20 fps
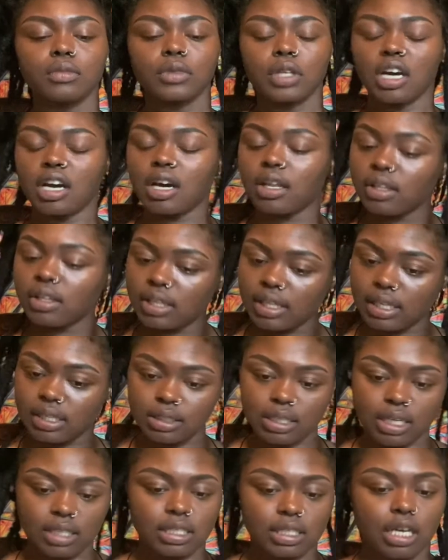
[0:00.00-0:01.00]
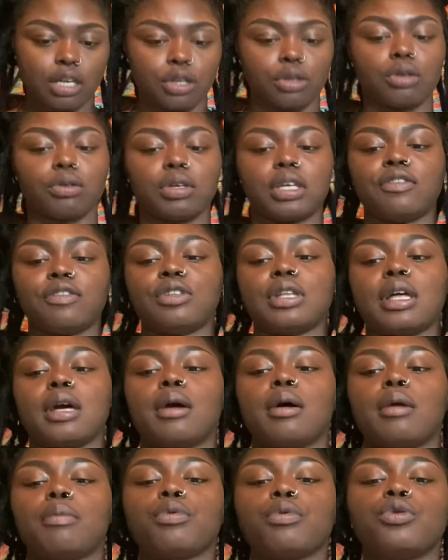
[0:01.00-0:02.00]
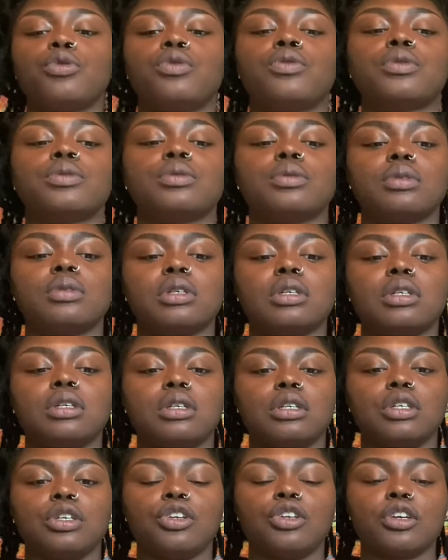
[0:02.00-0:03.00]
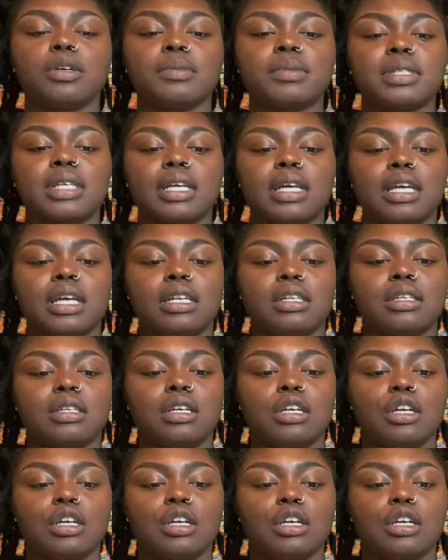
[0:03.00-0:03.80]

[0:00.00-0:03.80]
Other things outside of you don't give you that approval. You know what I'm saying?